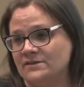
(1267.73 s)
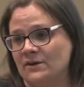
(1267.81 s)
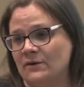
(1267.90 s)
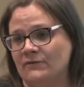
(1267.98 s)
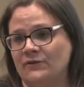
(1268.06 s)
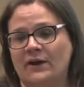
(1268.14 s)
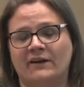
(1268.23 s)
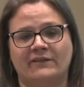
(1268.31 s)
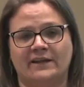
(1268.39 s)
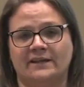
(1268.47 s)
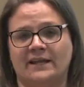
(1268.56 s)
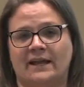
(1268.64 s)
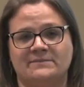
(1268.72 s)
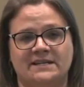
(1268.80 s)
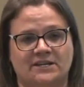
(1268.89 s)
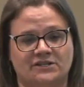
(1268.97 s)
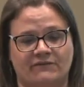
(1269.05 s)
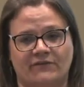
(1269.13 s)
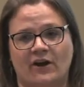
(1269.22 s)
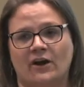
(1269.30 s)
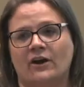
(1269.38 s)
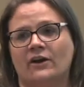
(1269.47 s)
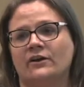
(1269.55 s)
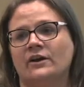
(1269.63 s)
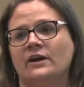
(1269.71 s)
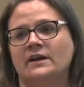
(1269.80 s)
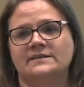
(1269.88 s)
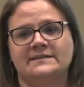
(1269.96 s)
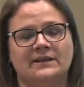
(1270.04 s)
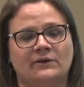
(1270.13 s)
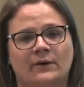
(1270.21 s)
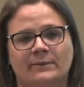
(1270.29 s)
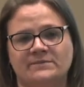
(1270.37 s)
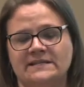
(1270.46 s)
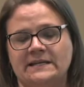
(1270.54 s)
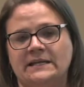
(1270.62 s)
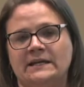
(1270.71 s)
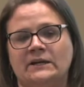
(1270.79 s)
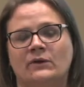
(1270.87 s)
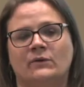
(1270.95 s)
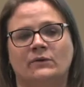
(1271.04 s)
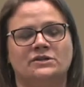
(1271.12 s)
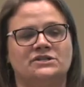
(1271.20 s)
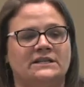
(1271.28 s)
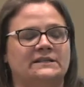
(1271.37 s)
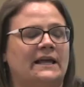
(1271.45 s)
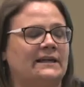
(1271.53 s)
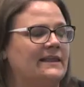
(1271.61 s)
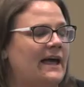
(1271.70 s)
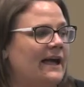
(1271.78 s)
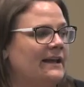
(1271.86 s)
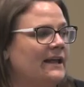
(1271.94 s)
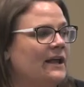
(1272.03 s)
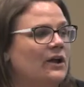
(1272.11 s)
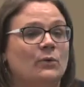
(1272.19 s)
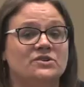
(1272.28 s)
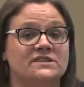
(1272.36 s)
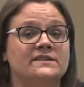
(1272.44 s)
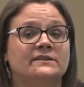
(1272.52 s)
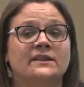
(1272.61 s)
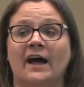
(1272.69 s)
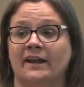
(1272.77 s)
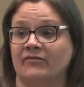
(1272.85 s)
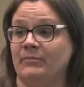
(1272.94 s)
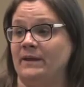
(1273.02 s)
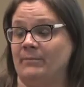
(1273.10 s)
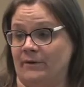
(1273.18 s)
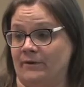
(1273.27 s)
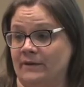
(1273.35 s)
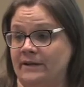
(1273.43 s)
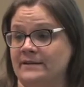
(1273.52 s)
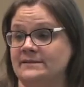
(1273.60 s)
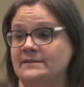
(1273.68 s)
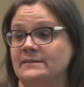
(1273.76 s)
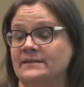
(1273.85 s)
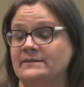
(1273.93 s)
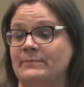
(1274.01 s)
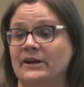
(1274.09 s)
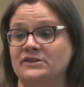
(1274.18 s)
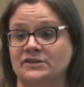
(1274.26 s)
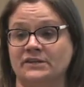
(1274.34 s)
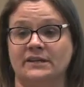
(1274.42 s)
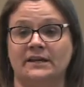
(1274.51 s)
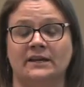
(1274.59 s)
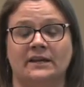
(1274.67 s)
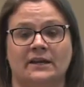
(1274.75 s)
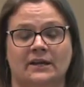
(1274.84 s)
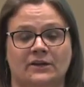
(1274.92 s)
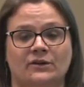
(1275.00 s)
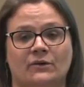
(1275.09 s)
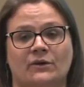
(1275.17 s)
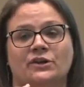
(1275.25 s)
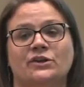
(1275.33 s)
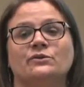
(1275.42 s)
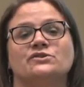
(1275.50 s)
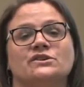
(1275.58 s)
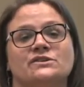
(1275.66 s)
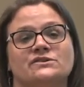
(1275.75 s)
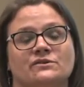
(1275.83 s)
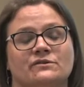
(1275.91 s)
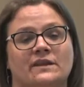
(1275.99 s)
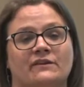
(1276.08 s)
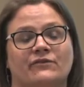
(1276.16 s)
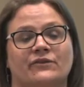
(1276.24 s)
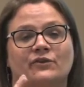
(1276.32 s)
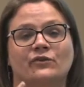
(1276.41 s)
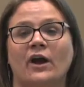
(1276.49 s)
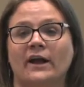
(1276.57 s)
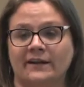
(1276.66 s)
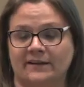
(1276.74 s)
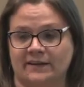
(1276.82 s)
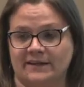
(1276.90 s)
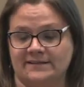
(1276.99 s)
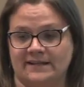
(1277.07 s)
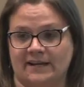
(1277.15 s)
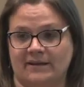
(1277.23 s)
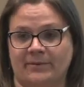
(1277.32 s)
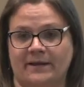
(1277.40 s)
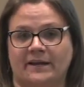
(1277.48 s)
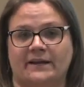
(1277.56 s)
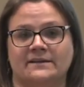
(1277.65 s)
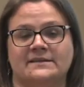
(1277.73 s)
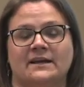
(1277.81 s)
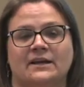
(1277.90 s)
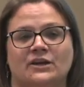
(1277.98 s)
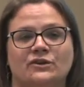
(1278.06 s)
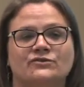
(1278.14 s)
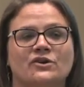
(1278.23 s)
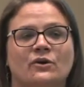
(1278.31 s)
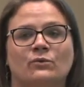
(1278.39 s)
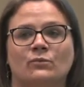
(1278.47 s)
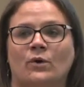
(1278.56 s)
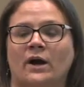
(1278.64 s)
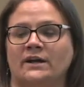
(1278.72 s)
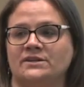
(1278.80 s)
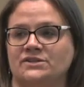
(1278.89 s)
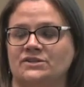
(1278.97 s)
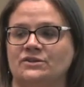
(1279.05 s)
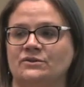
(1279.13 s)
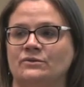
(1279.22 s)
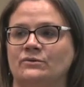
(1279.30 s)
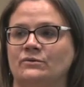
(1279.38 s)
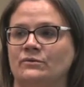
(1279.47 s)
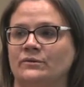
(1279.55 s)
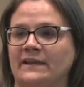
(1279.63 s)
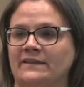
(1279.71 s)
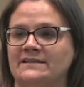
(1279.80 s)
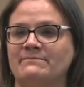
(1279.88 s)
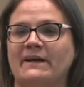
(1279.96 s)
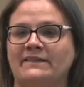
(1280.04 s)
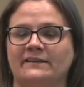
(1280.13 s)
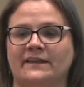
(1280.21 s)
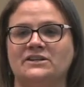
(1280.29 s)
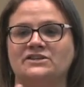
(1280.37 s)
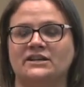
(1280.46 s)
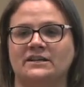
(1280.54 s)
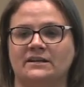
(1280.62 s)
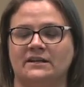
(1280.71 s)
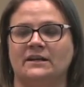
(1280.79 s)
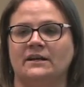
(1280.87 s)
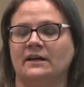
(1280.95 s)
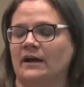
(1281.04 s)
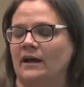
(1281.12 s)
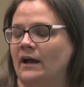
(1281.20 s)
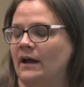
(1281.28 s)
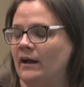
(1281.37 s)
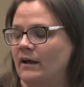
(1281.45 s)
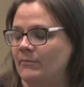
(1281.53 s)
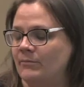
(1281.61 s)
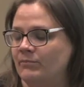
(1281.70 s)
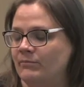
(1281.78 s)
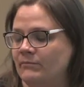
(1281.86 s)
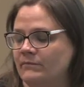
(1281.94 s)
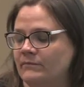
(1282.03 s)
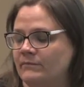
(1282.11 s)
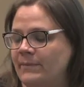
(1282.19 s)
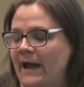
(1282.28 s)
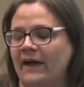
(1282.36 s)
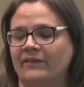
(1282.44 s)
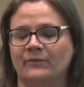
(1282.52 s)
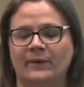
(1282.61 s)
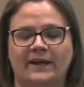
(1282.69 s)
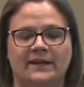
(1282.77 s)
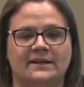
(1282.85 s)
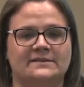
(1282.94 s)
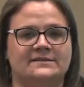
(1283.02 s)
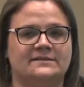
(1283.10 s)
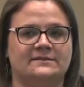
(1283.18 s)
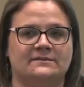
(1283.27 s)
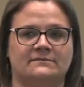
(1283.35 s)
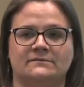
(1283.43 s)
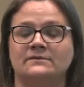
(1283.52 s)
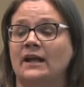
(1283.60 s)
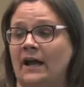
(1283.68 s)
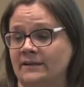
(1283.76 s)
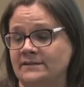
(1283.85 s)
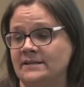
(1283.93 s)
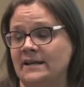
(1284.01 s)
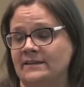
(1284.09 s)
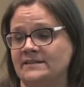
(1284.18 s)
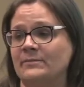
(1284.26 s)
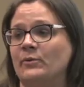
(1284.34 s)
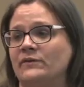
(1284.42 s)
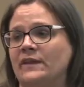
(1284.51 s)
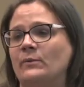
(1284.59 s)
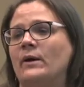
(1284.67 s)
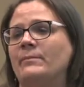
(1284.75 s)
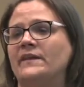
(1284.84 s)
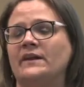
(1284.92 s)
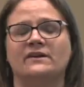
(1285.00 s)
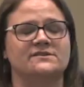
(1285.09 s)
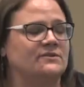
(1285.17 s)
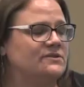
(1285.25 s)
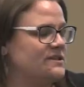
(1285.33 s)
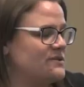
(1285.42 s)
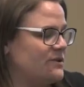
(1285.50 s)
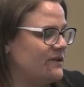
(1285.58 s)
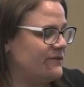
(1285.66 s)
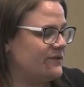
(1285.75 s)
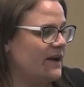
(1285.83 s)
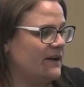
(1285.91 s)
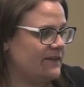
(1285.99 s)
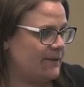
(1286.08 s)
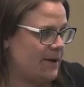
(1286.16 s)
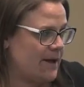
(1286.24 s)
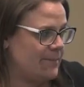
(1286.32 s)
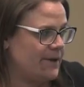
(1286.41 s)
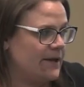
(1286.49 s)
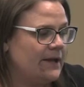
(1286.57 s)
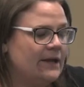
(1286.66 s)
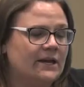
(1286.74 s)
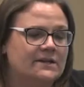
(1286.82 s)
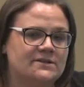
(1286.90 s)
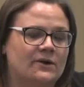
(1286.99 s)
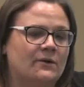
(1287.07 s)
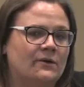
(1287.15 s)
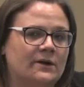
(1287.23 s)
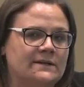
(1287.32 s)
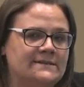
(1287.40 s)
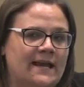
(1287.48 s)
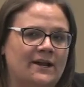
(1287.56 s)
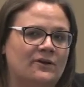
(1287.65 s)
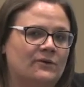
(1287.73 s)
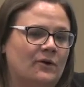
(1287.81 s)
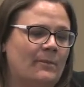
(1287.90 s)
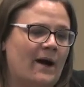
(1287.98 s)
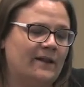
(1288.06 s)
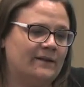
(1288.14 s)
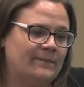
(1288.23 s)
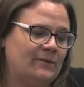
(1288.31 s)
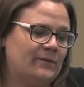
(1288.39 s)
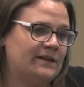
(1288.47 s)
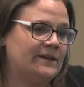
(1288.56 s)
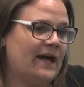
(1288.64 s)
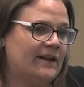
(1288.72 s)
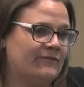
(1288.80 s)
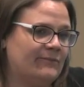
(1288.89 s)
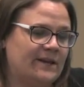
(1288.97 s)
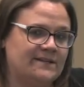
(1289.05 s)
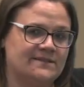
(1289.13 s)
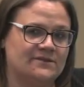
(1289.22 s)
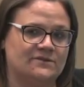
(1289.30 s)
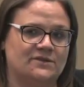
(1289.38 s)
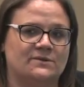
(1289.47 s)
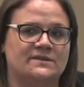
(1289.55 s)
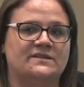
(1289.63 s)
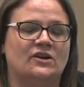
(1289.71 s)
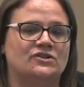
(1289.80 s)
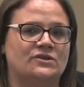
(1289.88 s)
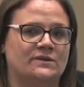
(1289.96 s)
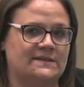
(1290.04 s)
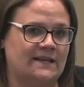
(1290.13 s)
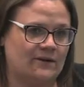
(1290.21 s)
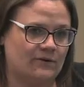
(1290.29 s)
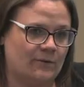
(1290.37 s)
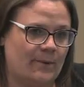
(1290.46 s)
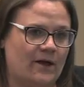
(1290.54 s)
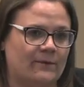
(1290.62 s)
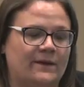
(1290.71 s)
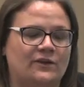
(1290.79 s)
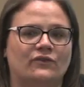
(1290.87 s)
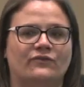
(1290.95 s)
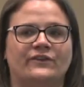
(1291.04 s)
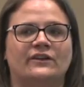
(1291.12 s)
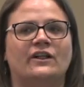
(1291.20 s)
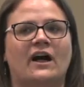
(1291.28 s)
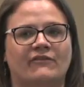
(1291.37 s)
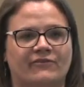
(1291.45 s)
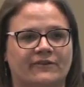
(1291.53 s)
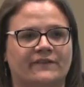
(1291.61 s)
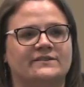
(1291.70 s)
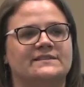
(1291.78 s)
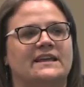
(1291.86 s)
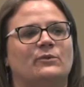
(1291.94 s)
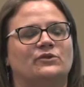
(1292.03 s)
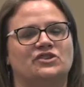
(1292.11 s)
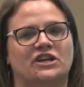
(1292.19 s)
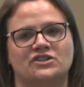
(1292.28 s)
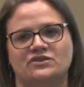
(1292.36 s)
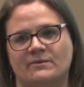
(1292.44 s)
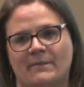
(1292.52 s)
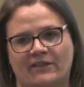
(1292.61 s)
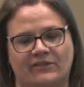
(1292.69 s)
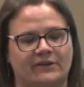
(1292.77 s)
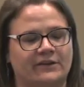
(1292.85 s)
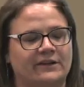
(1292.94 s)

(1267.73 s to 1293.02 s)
So if you have like the MTHFR, COMT, or a gene like that, which is a lot of people, and it's especially you know a huge concern then for the chronically sick because you don't want to get these methylation um, pathways not to get the support they want, but then also to sort of gunk them up. So cyanocobalamin, what a lot of places will do is start you on cyanocobalamin, you'll feel awful, and they'll say, we'll change you to methyl.